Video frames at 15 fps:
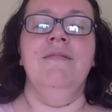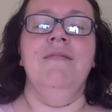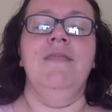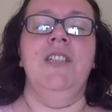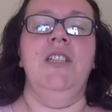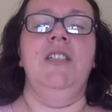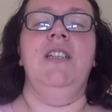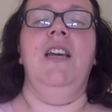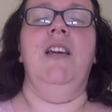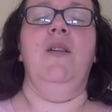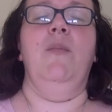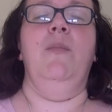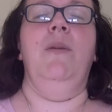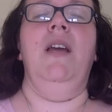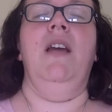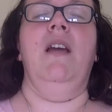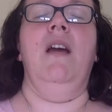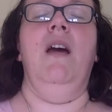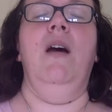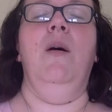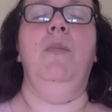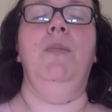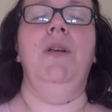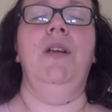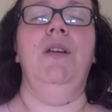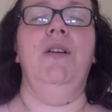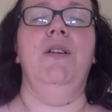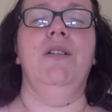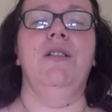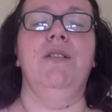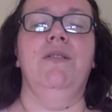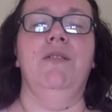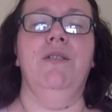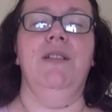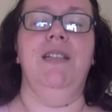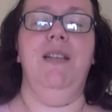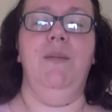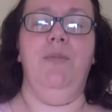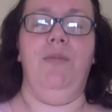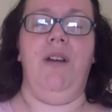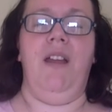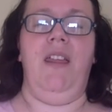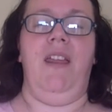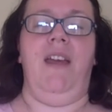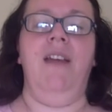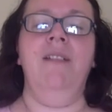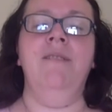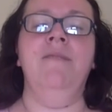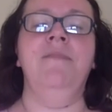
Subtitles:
You take a big, beautiful deep breath in